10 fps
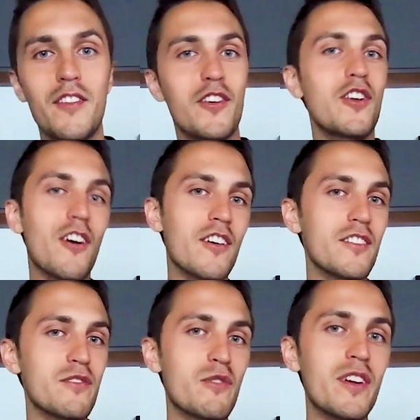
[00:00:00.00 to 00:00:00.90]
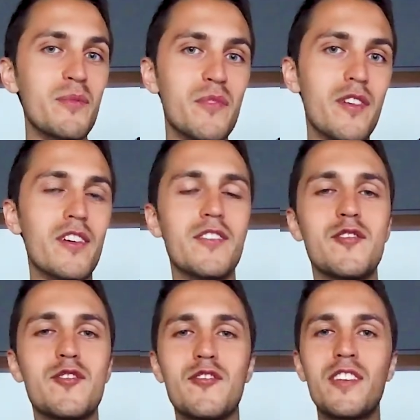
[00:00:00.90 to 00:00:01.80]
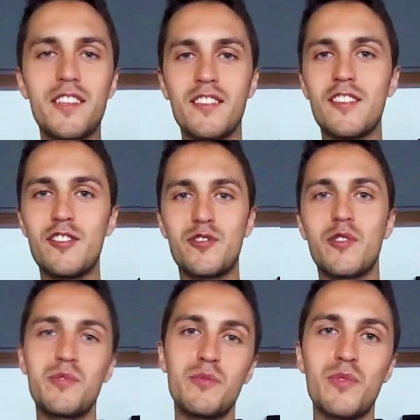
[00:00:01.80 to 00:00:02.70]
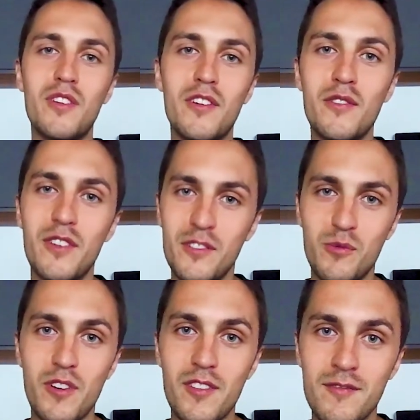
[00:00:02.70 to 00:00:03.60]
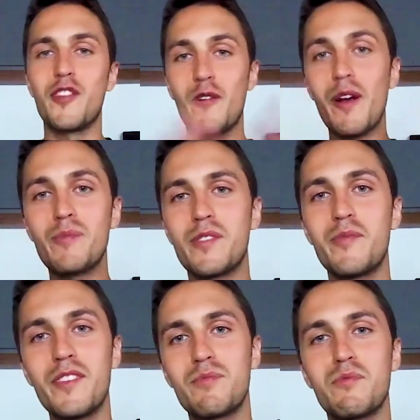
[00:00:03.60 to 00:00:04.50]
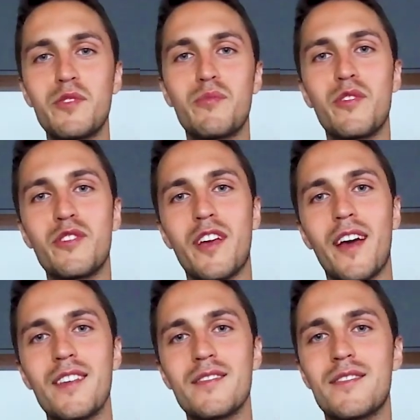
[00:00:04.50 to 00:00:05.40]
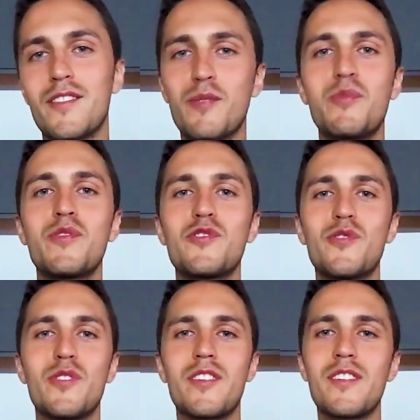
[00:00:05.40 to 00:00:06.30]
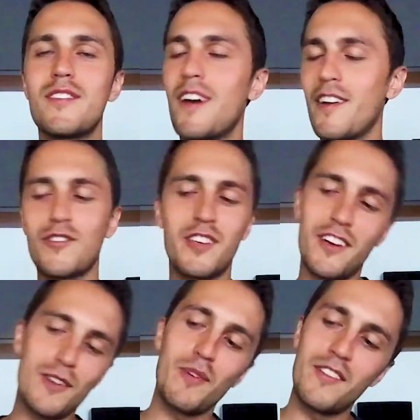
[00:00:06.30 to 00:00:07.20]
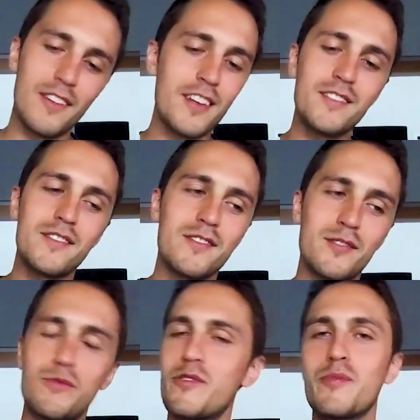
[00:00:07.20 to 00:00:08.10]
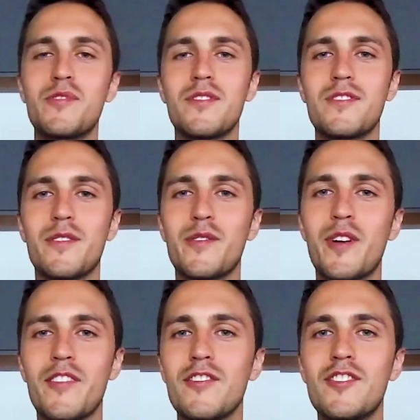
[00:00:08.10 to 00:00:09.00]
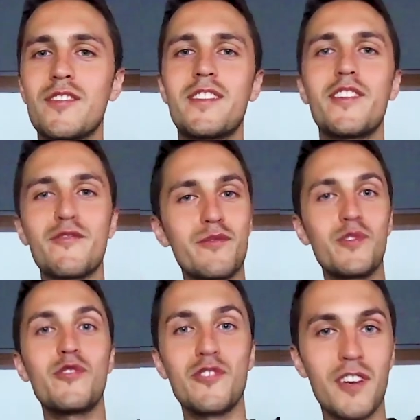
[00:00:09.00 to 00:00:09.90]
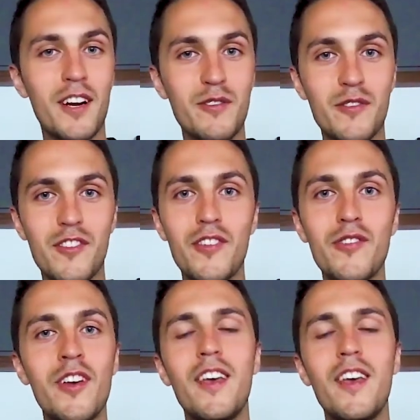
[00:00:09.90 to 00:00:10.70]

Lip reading: The card is right up there. There's a link in the description below as well. So that wraps up this Premiere Brocast. I hope you enjoyed it. I don't care about likes or subscriptions. I would rather just hear from you and talk with you.